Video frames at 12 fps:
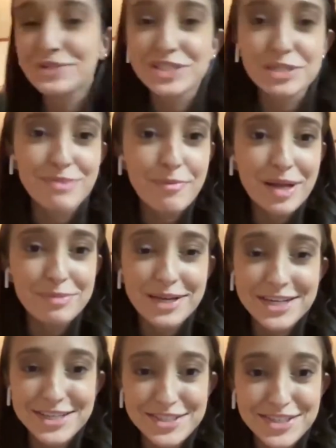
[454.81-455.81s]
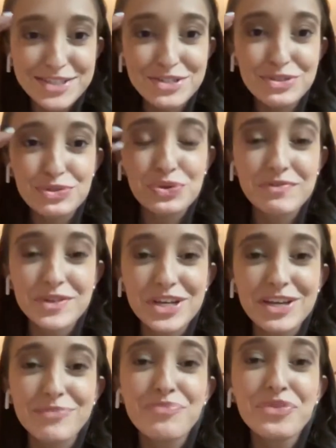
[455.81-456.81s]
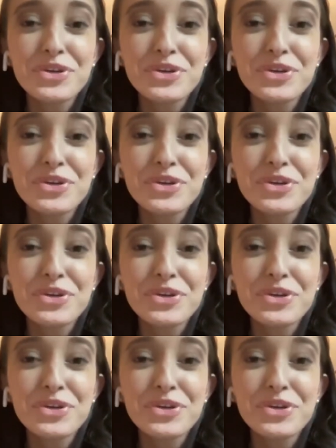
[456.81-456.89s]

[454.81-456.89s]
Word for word: It's in my backpack. I take it to school every day.